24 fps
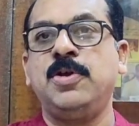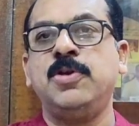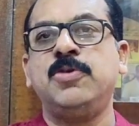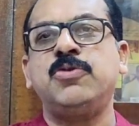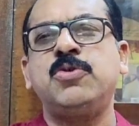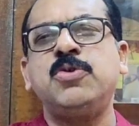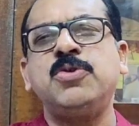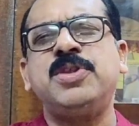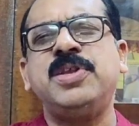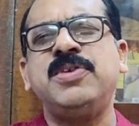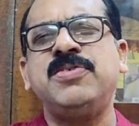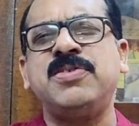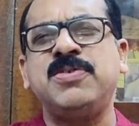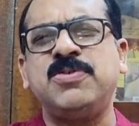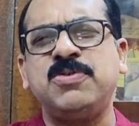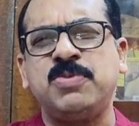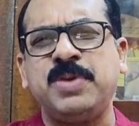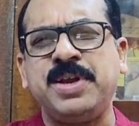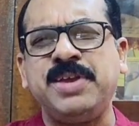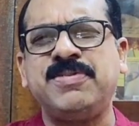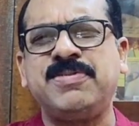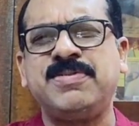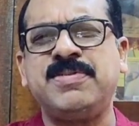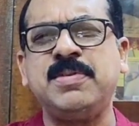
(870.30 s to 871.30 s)
So this is
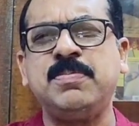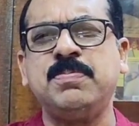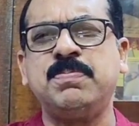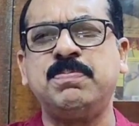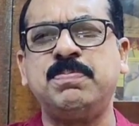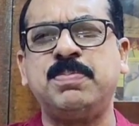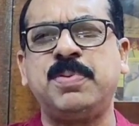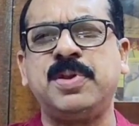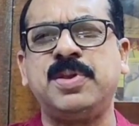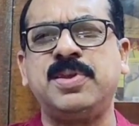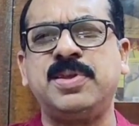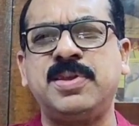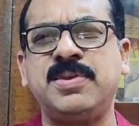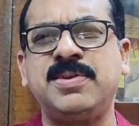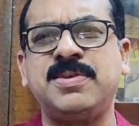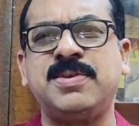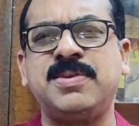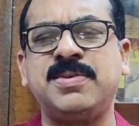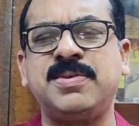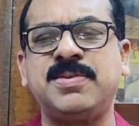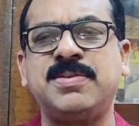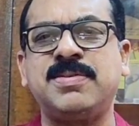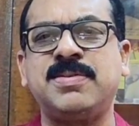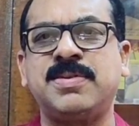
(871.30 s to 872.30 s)
very simple. This
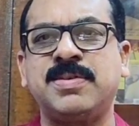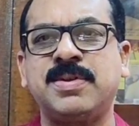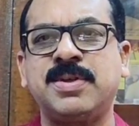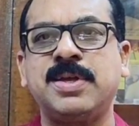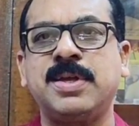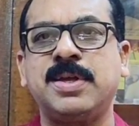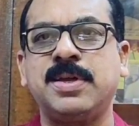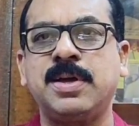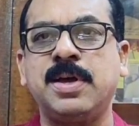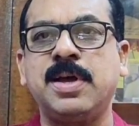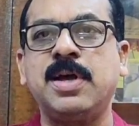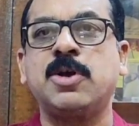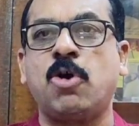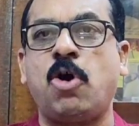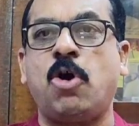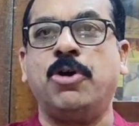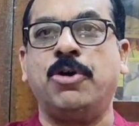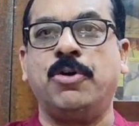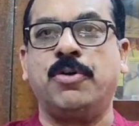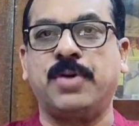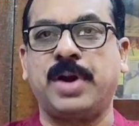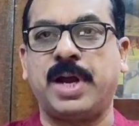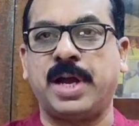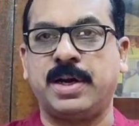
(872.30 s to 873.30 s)
is a
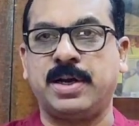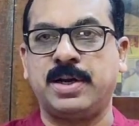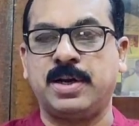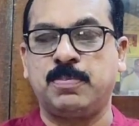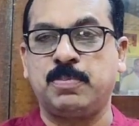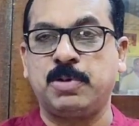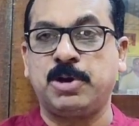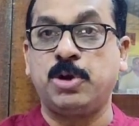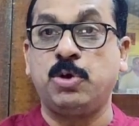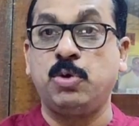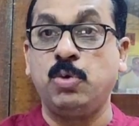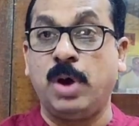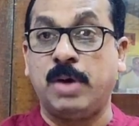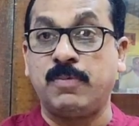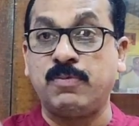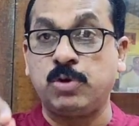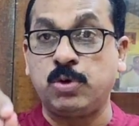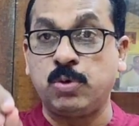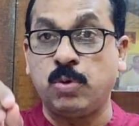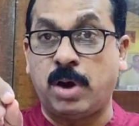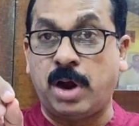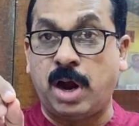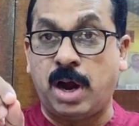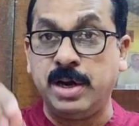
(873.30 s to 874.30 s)
contract. But you
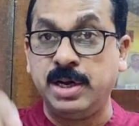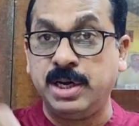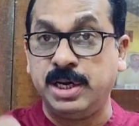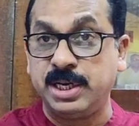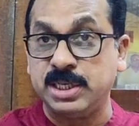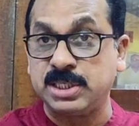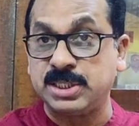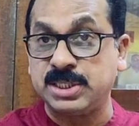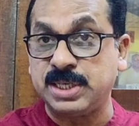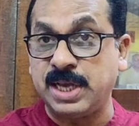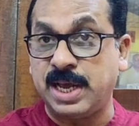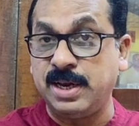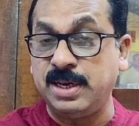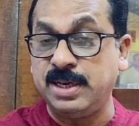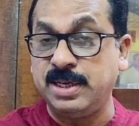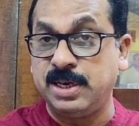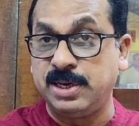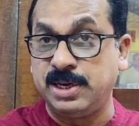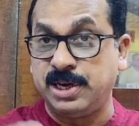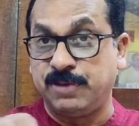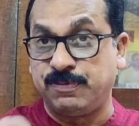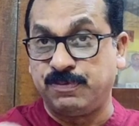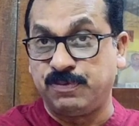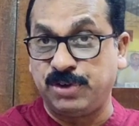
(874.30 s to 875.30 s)
have to understand
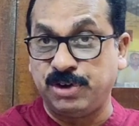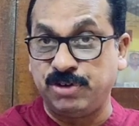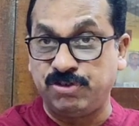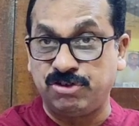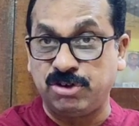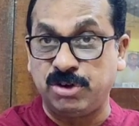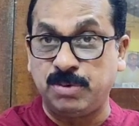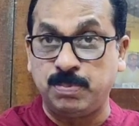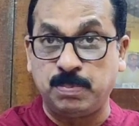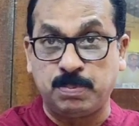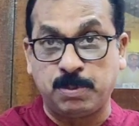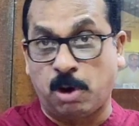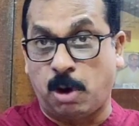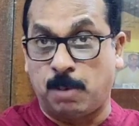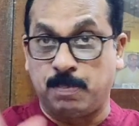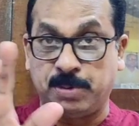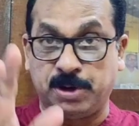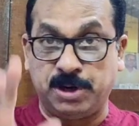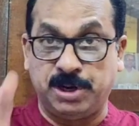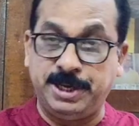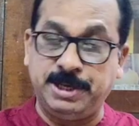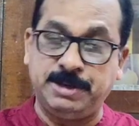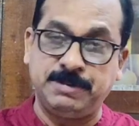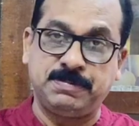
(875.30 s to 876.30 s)
the definition
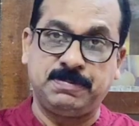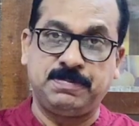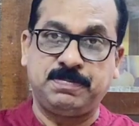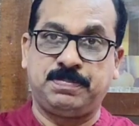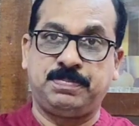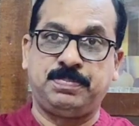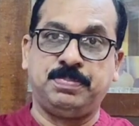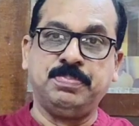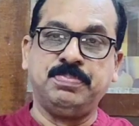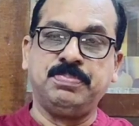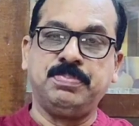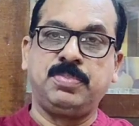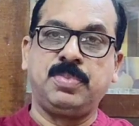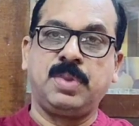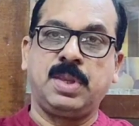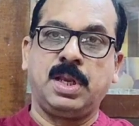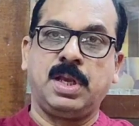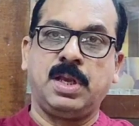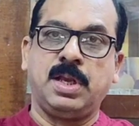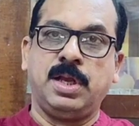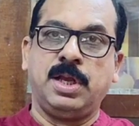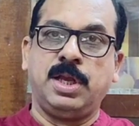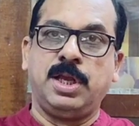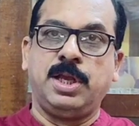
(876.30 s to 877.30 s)
properly.
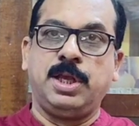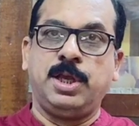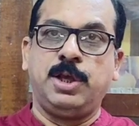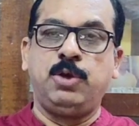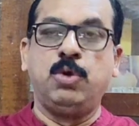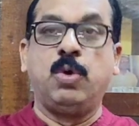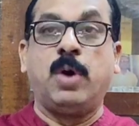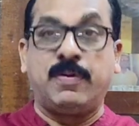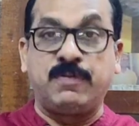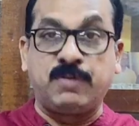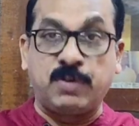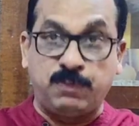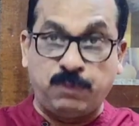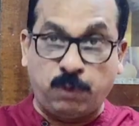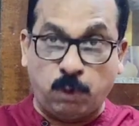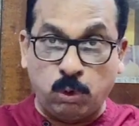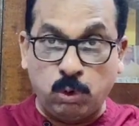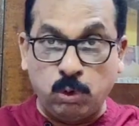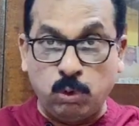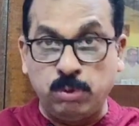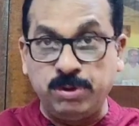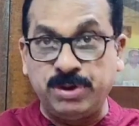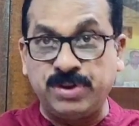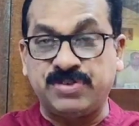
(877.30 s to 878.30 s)
You have to
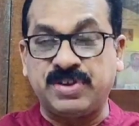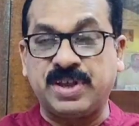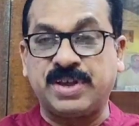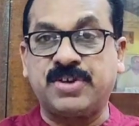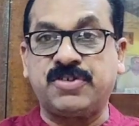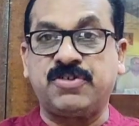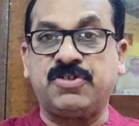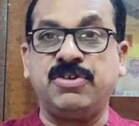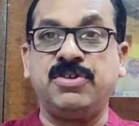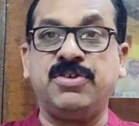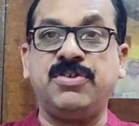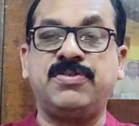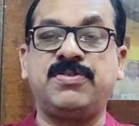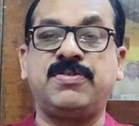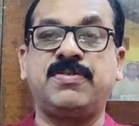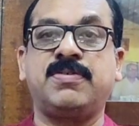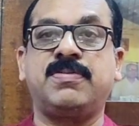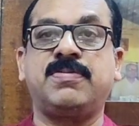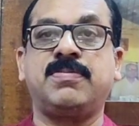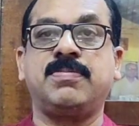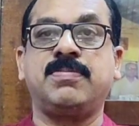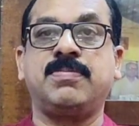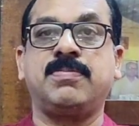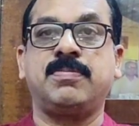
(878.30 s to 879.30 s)
follow the
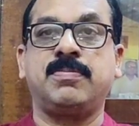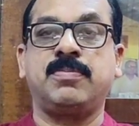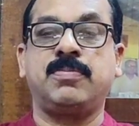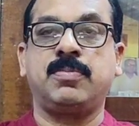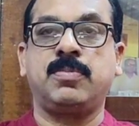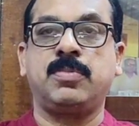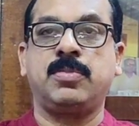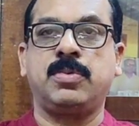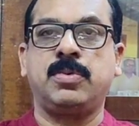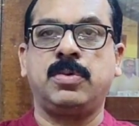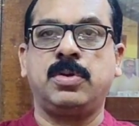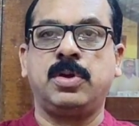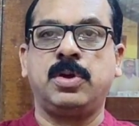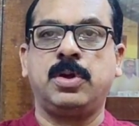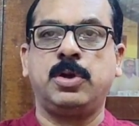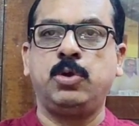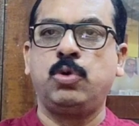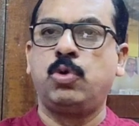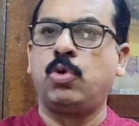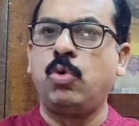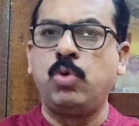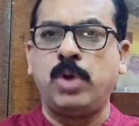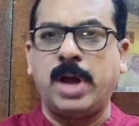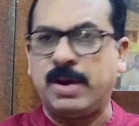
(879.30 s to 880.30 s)
sections.
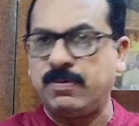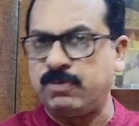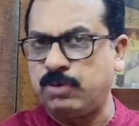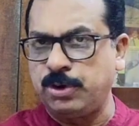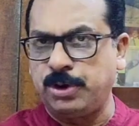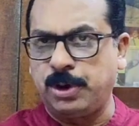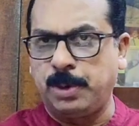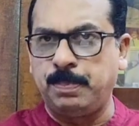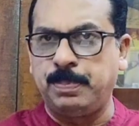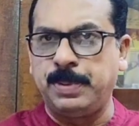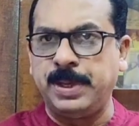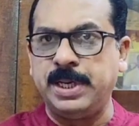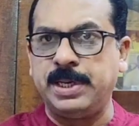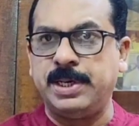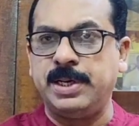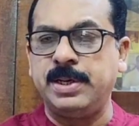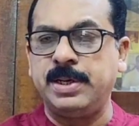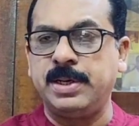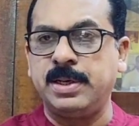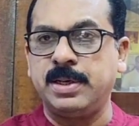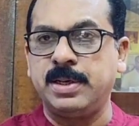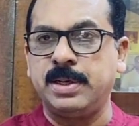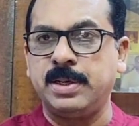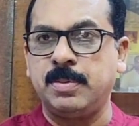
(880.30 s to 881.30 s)
You don't have to repeat
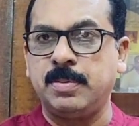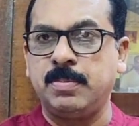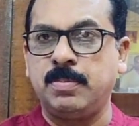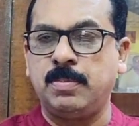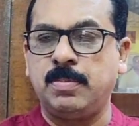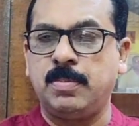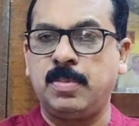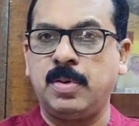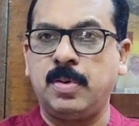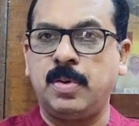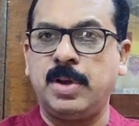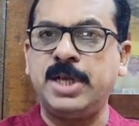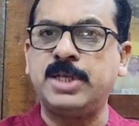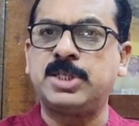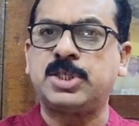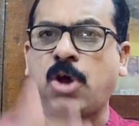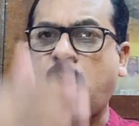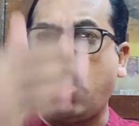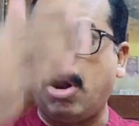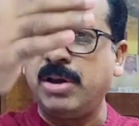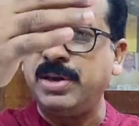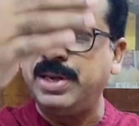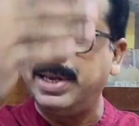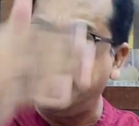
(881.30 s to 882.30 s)
it. It's
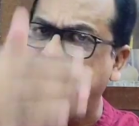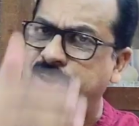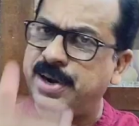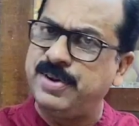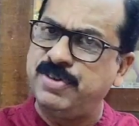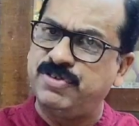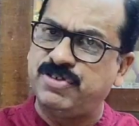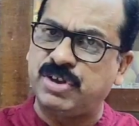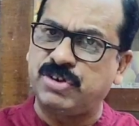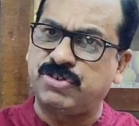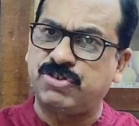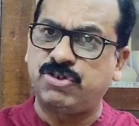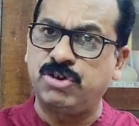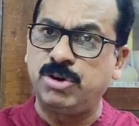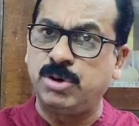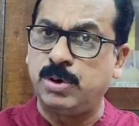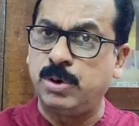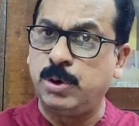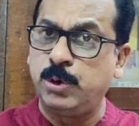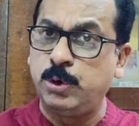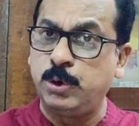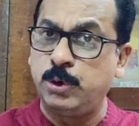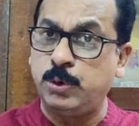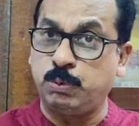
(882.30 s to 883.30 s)
all there in section
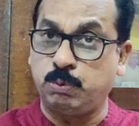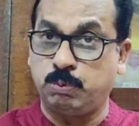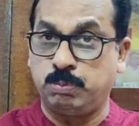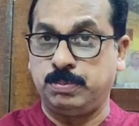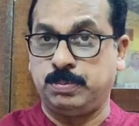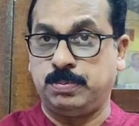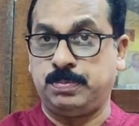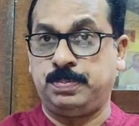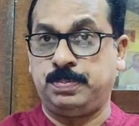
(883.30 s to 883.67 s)
2.